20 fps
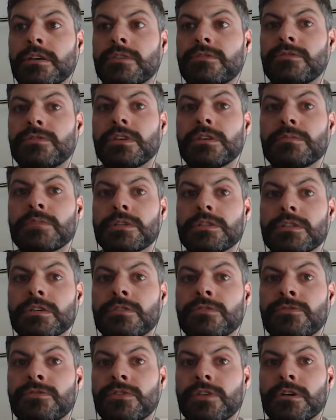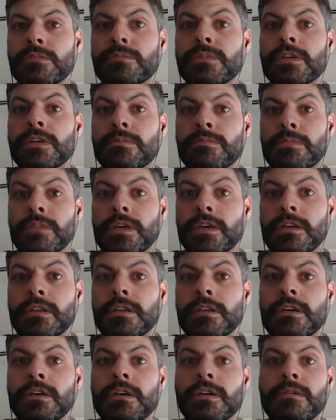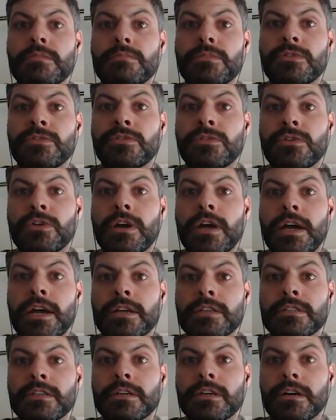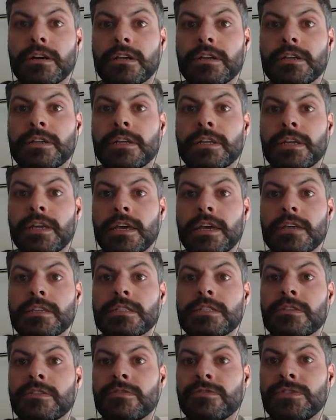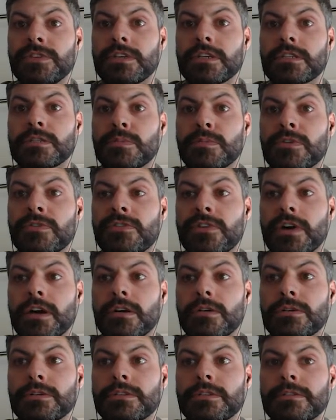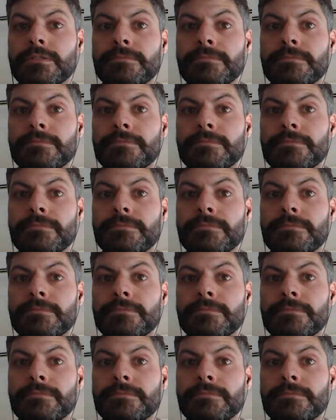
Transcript: V must confirm commit before acting on it in case V is befouled.